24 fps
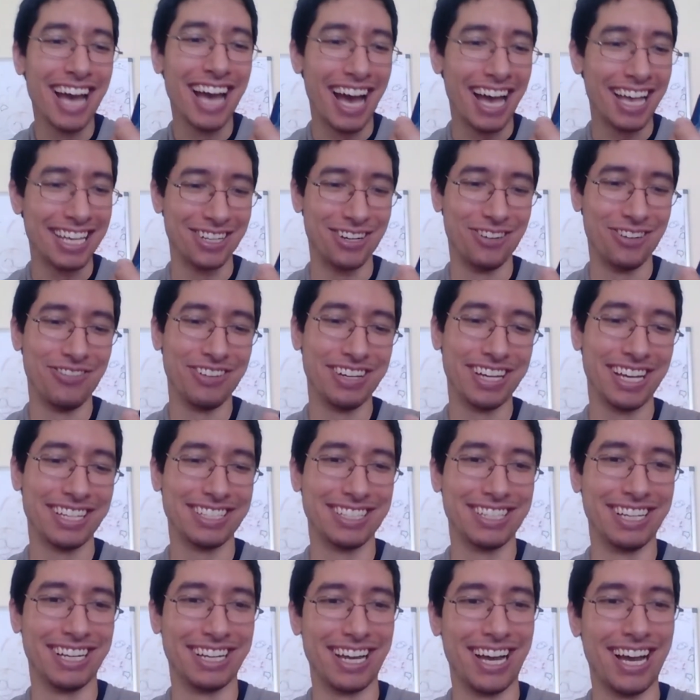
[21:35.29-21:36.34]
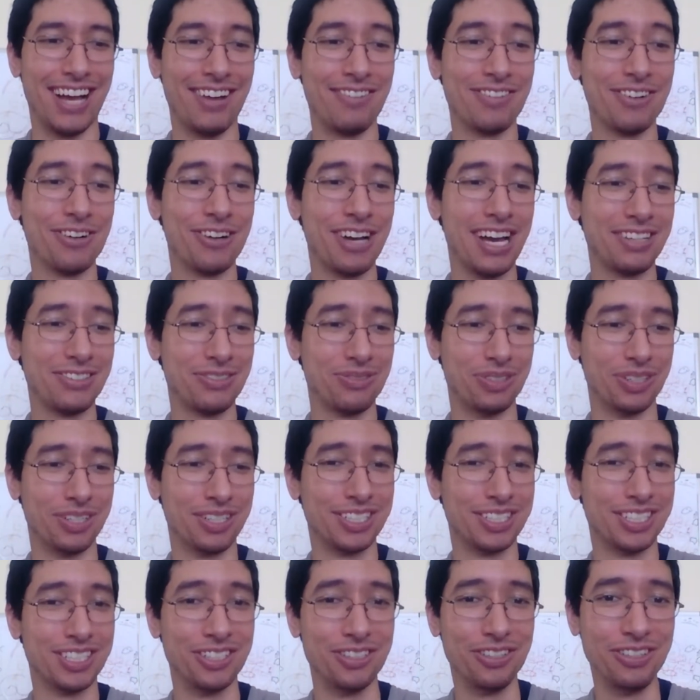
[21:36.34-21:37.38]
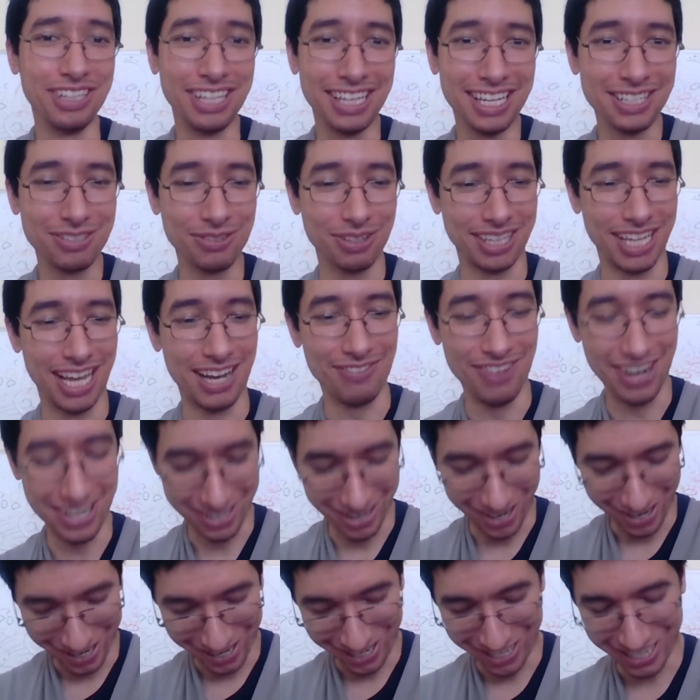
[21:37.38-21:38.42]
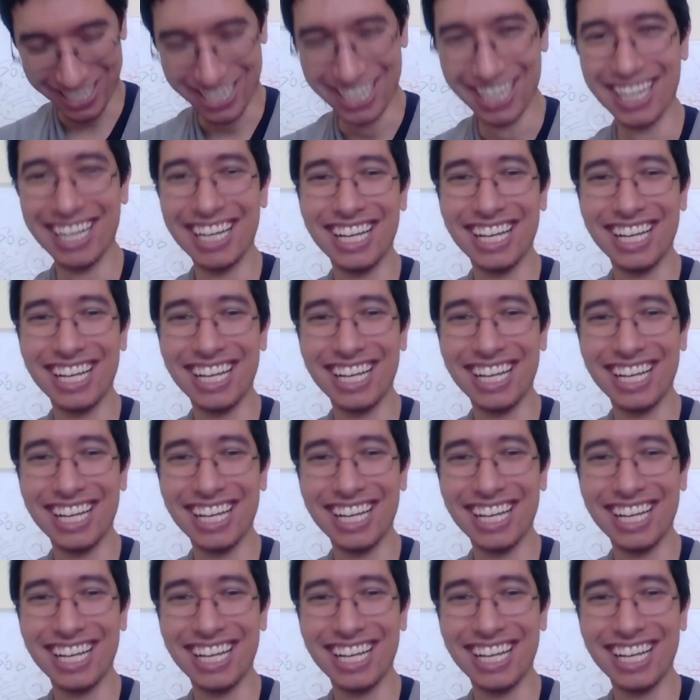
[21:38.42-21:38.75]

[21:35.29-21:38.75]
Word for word: Guys, oh my gosh, like I'm gonna have to do these without my daughter